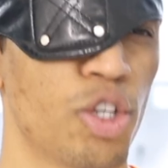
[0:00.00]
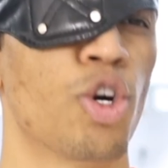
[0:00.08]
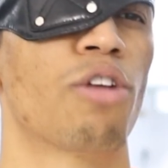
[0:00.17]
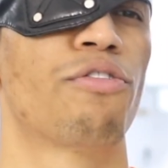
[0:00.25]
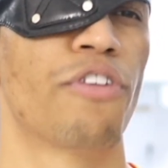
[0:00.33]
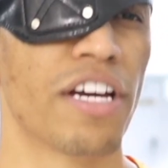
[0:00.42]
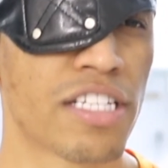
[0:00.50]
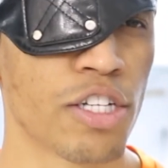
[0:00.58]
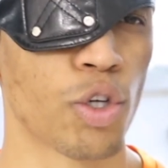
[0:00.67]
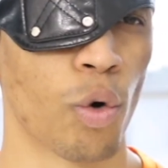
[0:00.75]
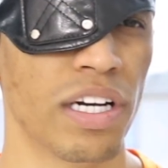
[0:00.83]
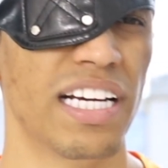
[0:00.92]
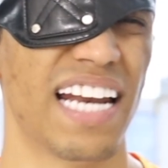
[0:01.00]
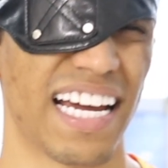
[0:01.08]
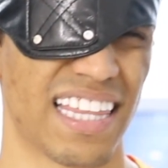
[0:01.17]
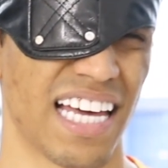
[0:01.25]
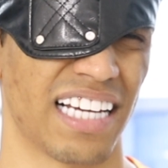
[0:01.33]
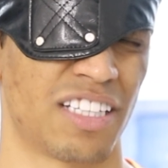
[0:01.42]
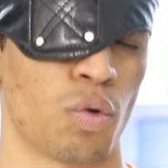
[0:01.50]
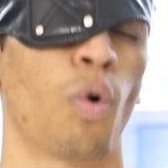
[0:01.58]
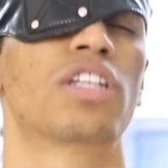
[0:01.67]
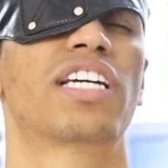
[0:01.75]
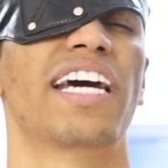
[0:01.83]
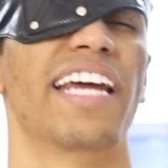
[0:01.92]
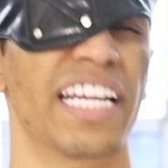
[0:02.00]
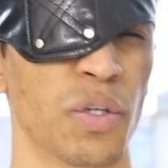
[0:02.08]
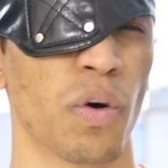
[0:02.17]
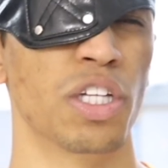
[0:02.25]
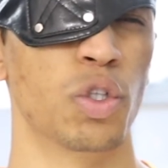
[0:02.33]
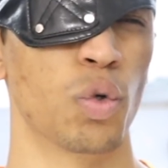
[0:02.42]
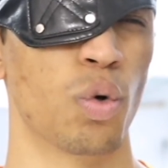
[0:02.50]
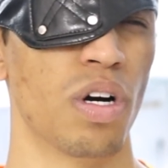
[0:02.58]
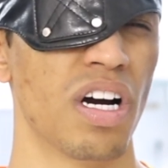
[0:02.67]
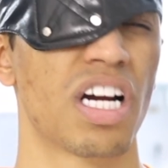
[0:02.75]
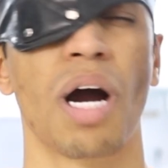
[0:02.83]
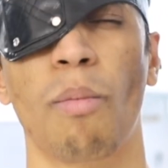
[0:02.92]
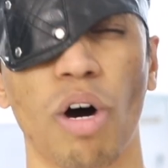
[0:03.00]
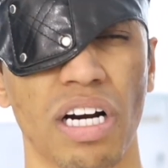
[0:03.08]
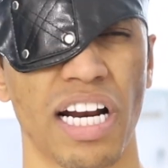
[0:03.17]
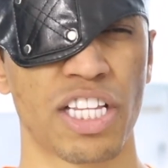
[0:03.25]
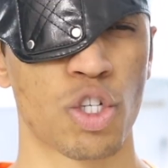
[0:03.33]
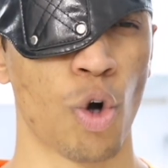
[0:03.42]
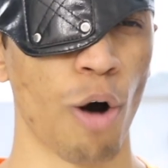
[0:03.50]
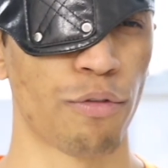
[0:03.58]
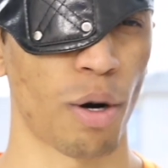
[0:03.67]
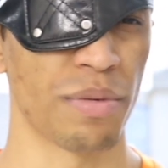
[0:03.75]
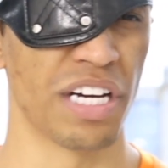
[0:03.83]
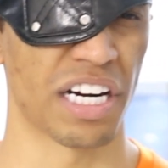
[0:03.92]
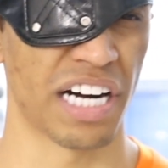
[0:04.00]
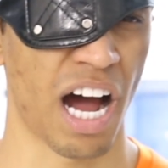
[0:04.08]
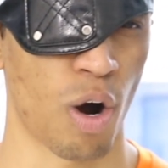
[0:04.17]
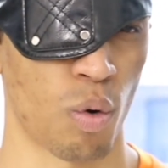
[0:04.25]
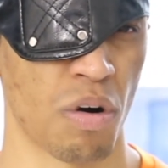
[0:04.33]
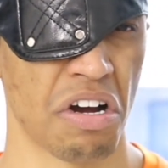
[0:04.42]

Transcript: Your face is only like that. What can anyone do? Come on, let's go from here now.